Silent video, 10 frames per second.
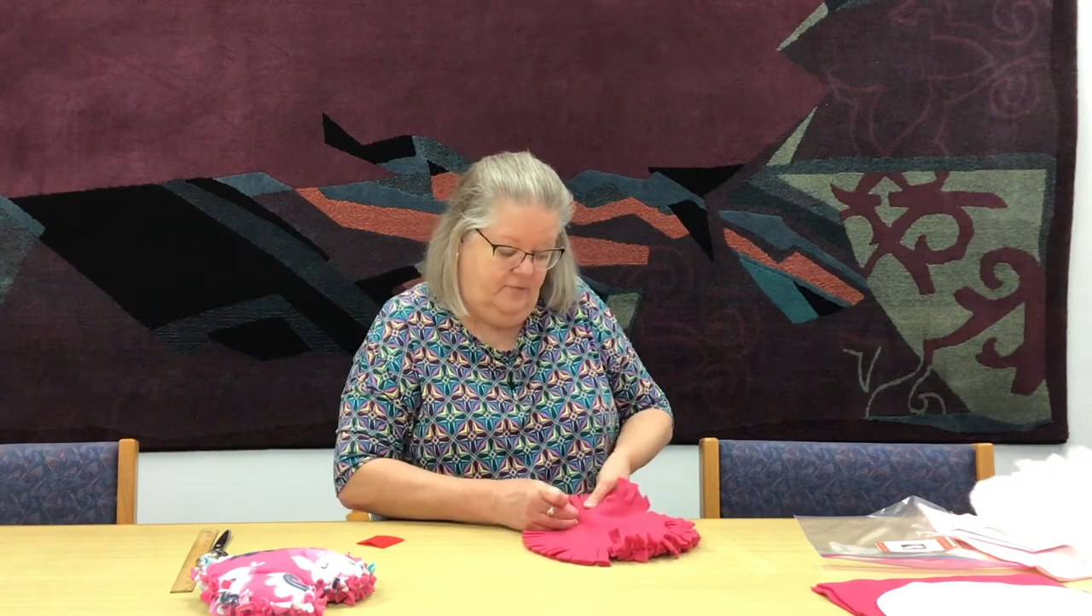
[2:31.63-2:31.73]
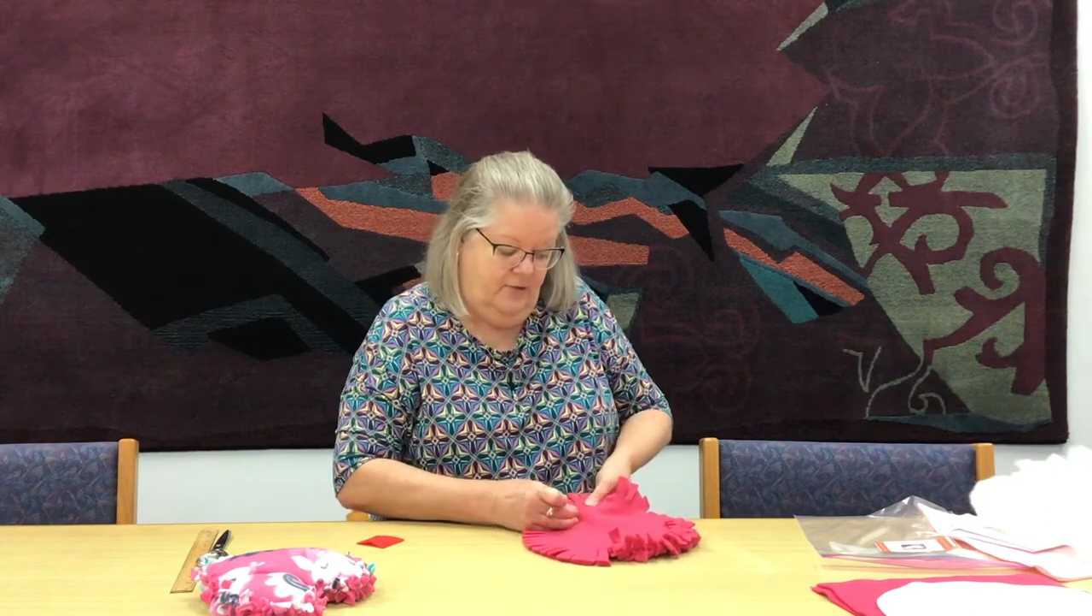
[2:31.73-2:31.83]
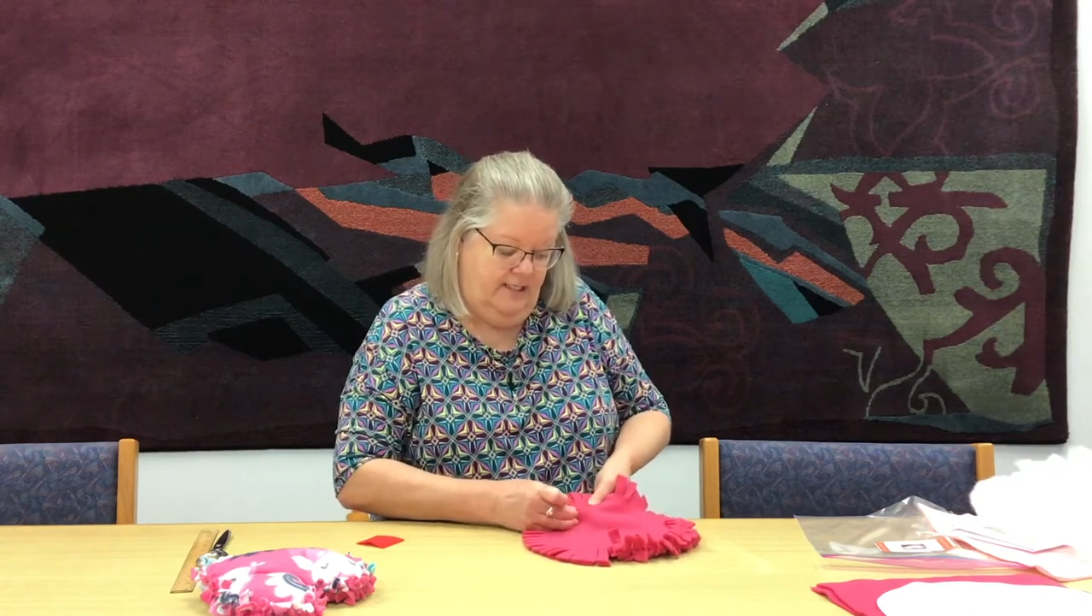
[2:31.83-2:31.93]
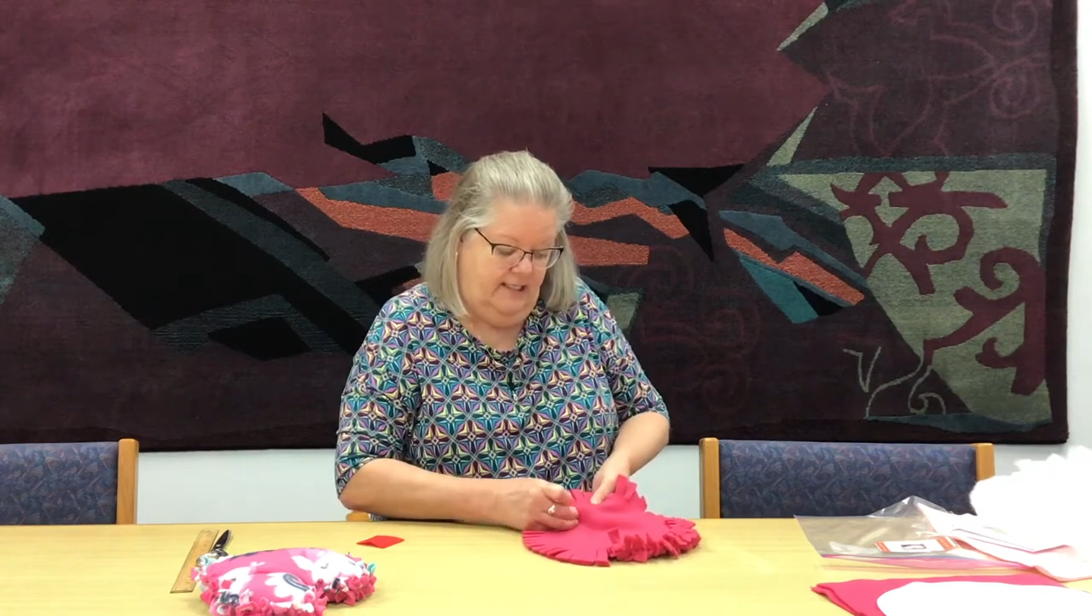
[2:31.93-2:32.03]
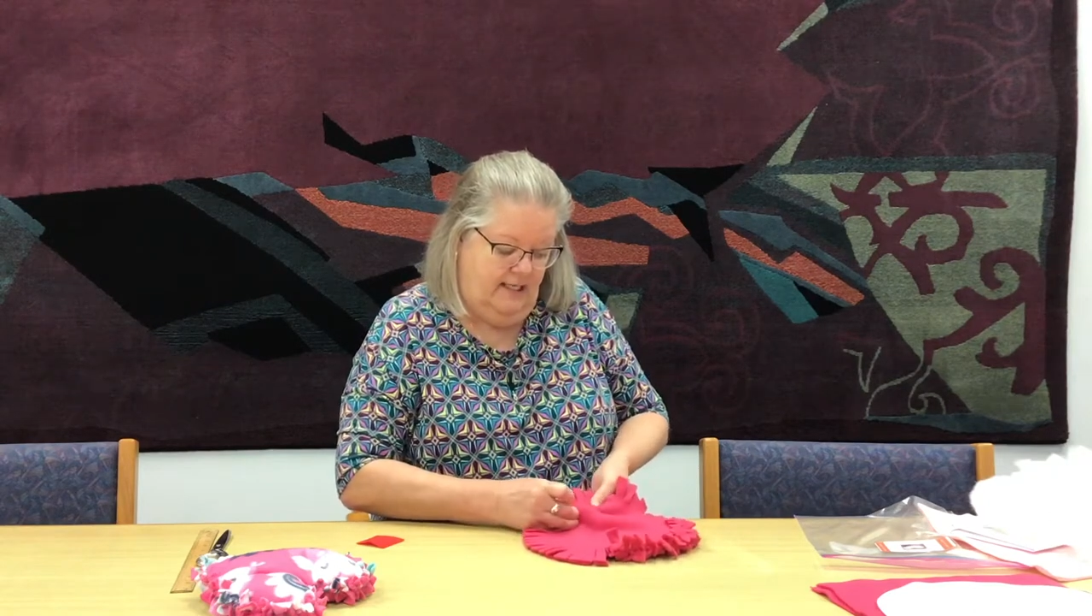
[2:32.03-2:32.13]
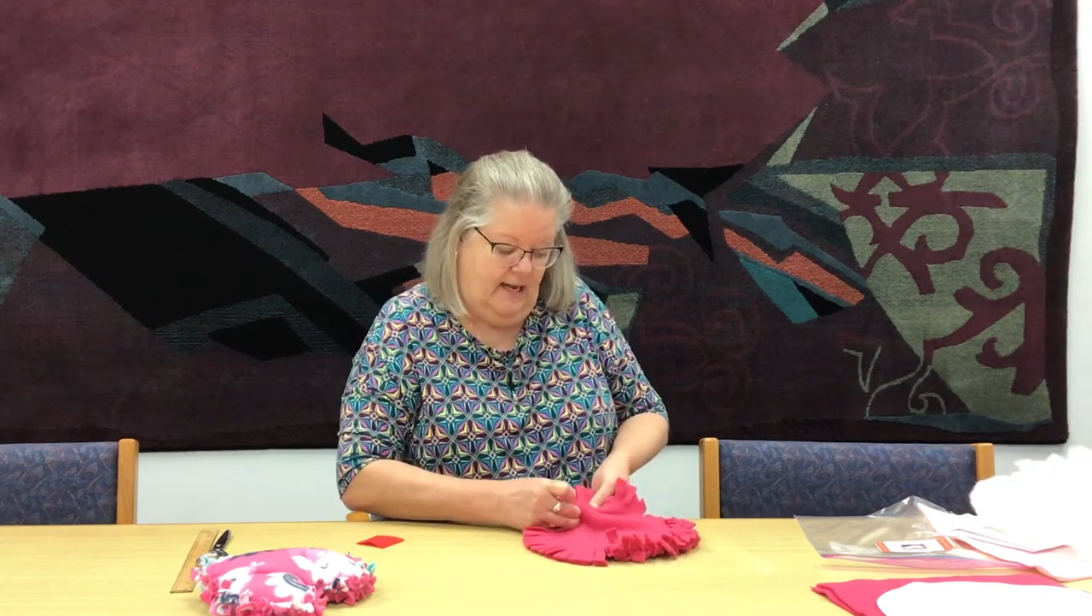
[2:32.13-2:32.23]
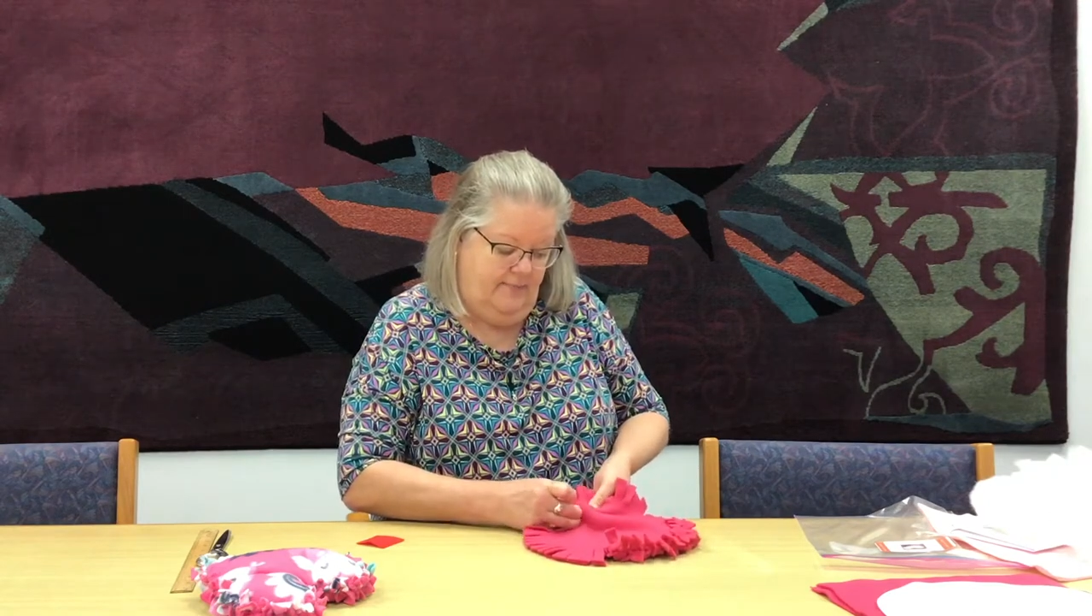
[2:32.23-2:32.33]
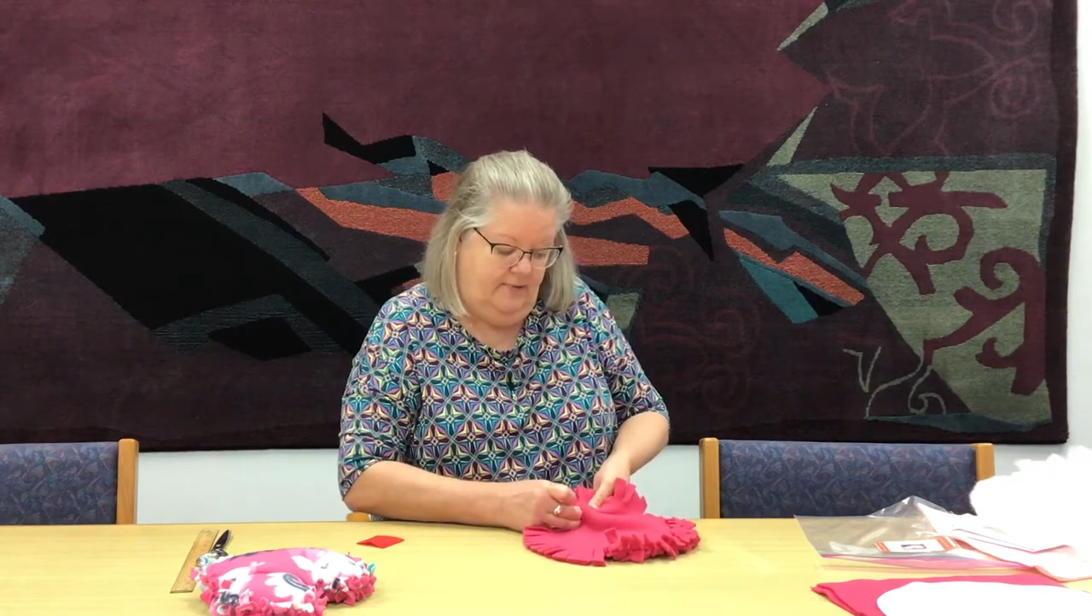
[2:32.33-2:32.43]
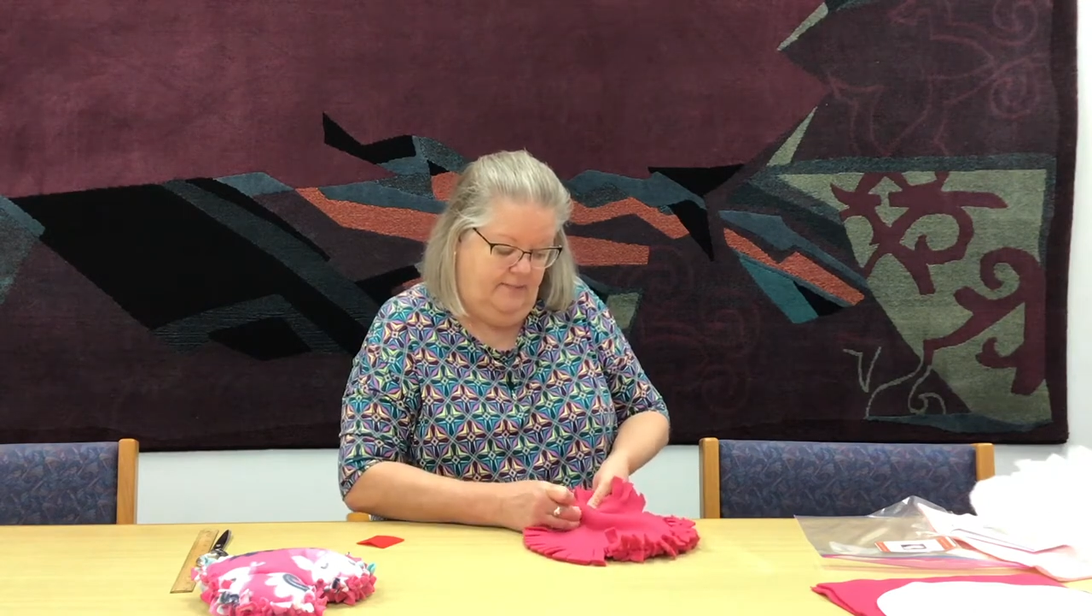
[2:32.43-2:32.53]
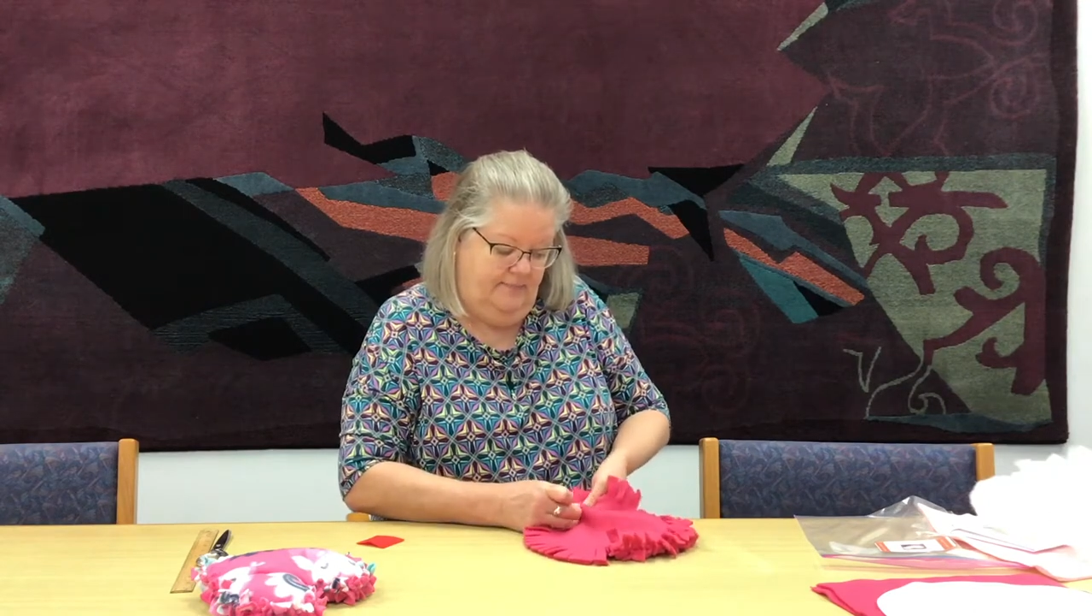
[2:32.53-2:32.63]
put in a
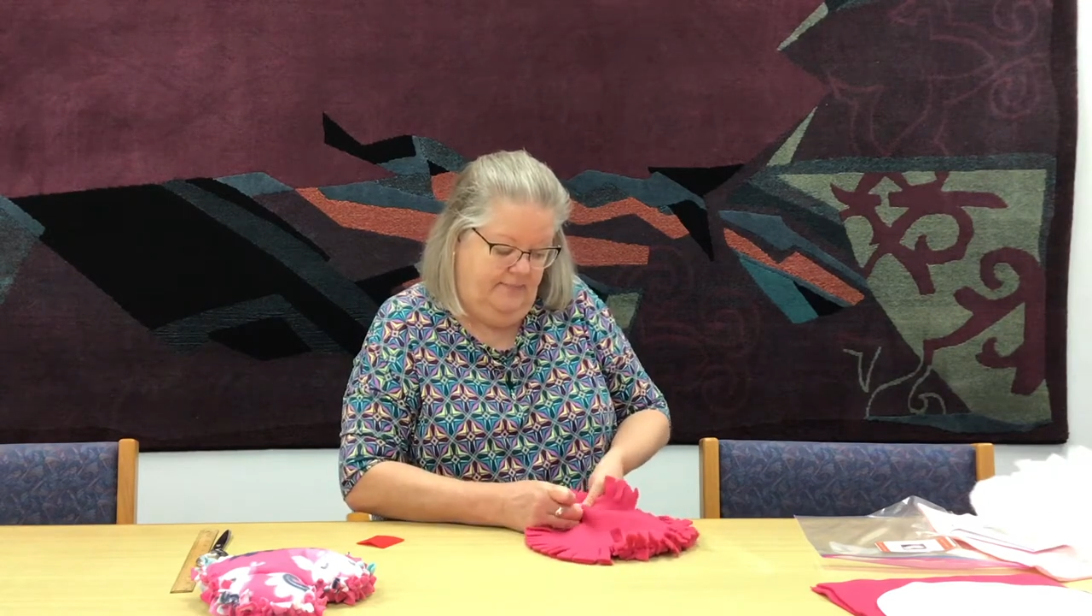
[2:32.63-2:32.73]
couple of